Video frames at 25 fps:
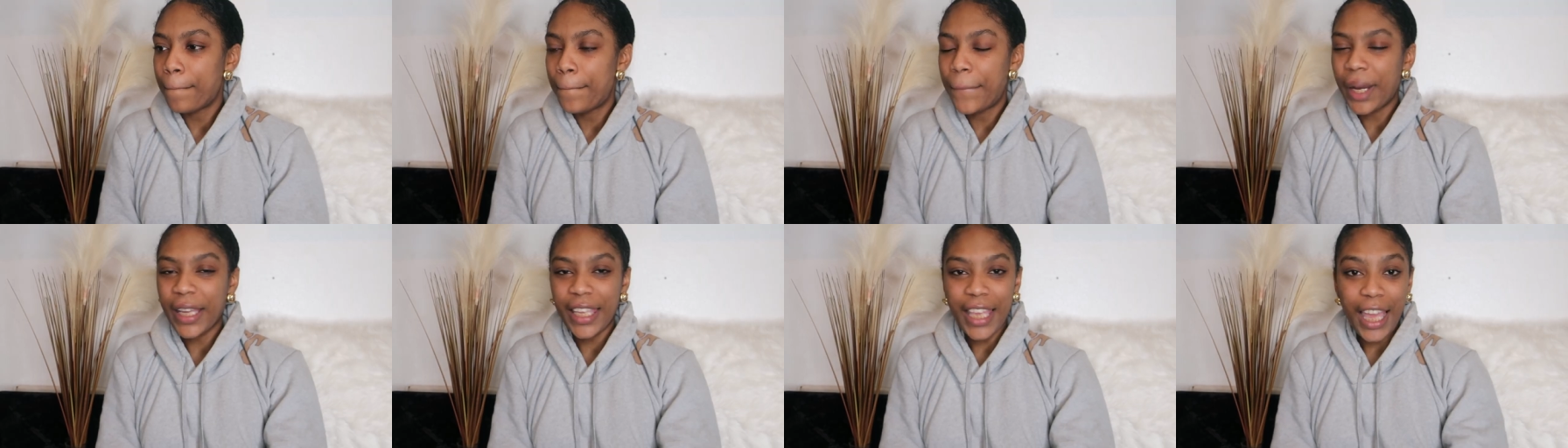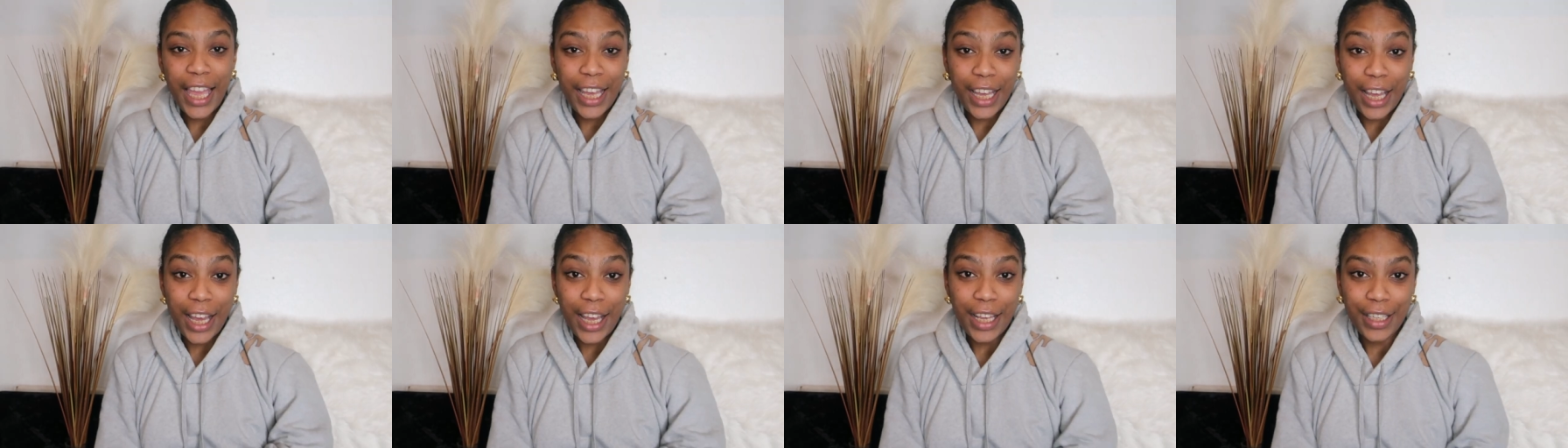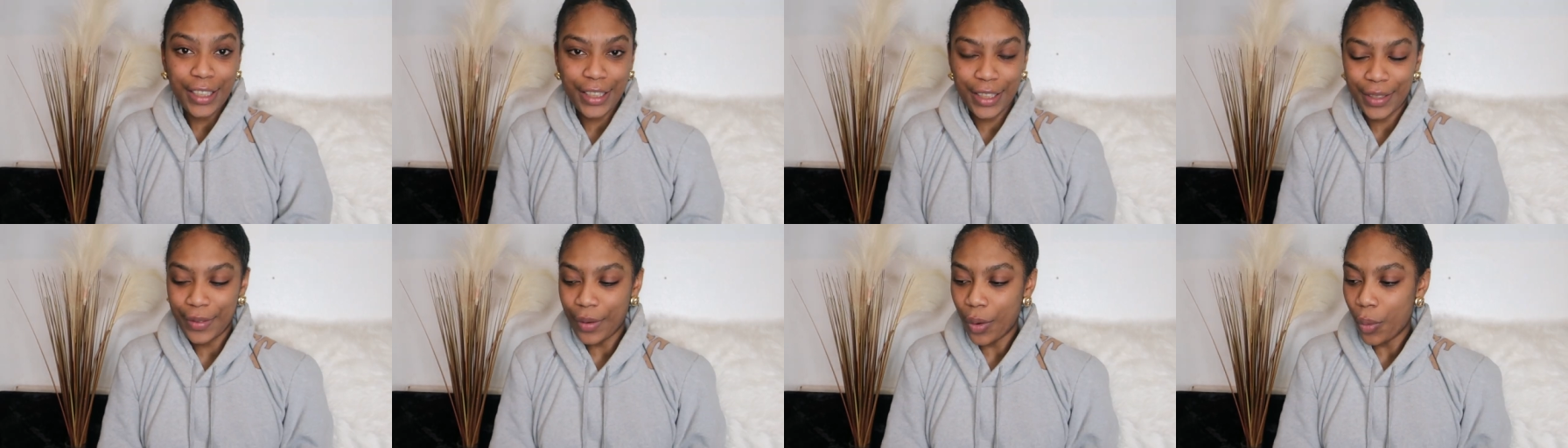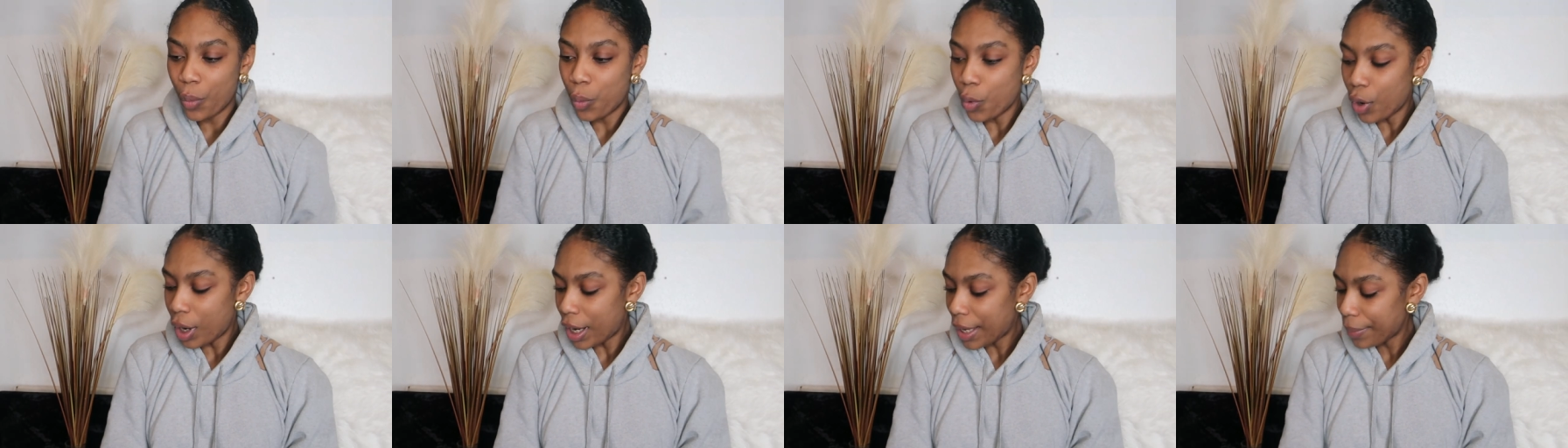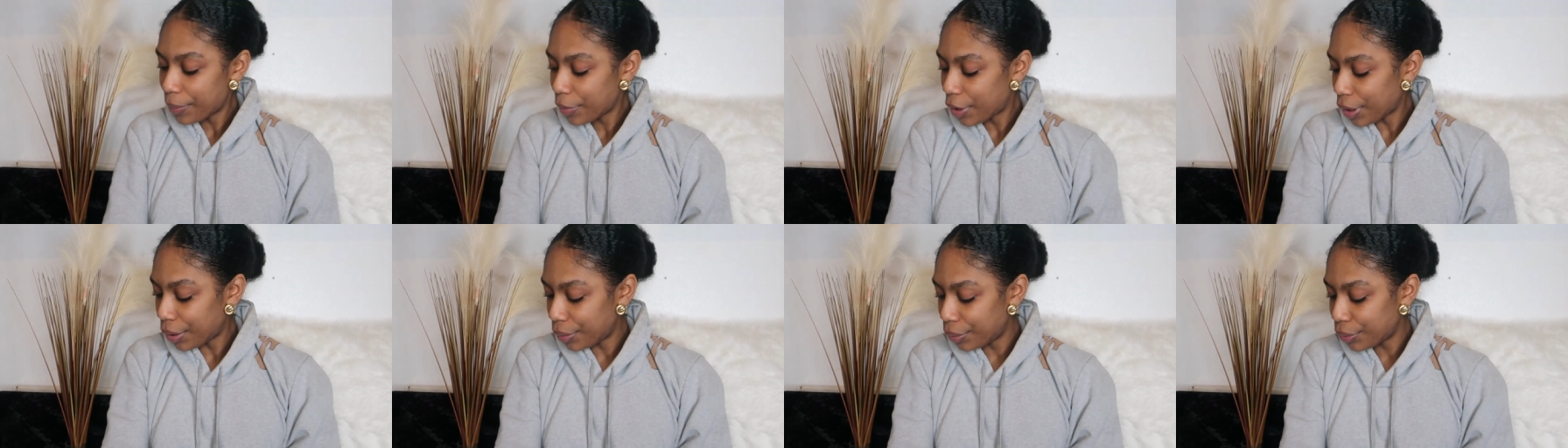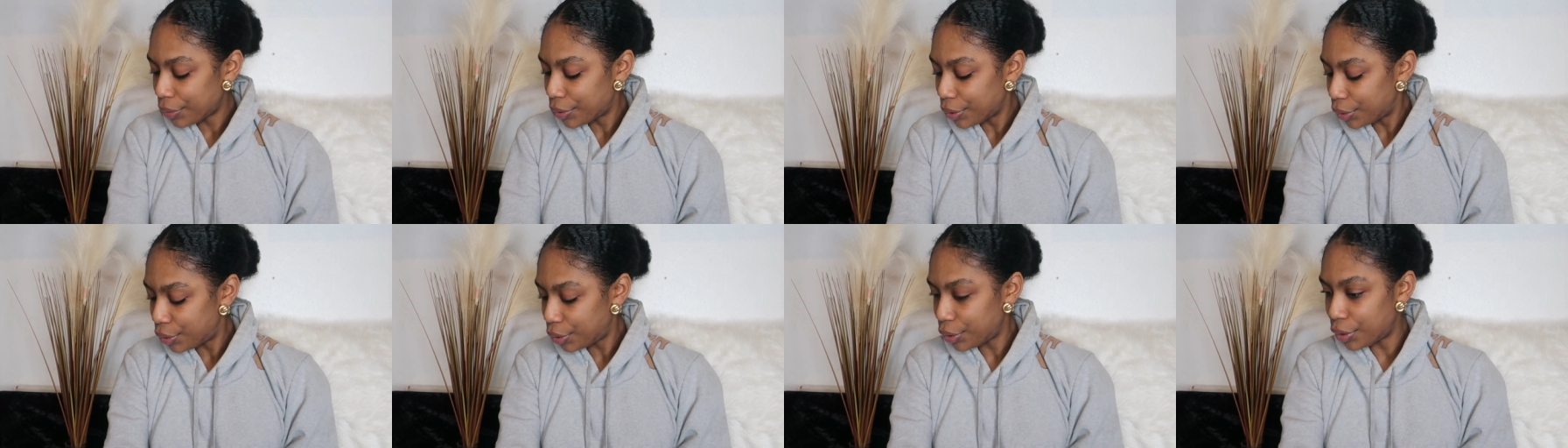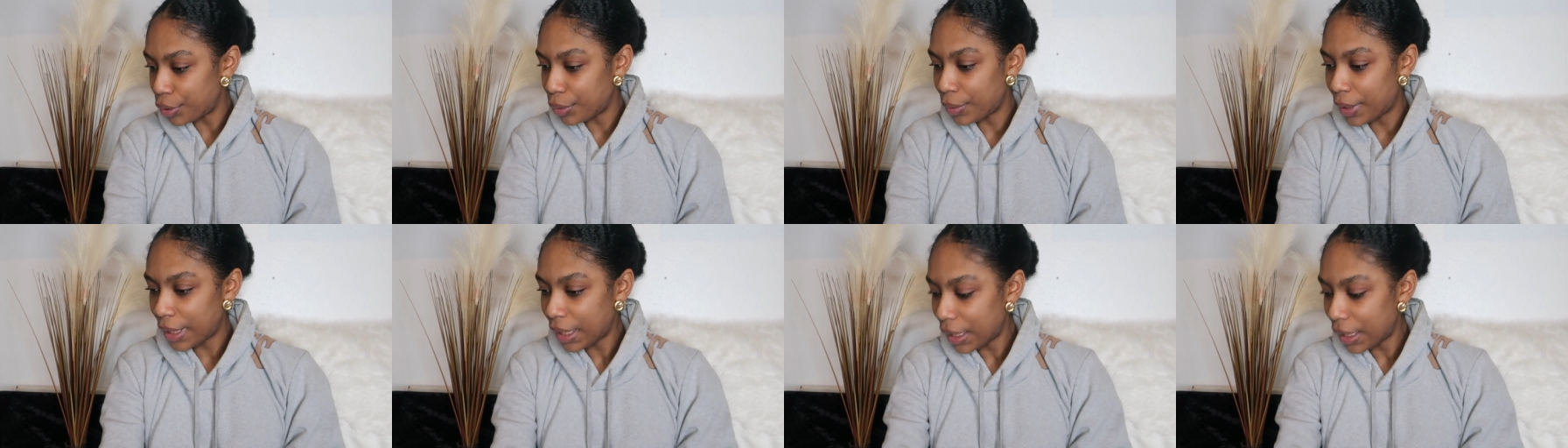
But yeah, guys, what I'm going to do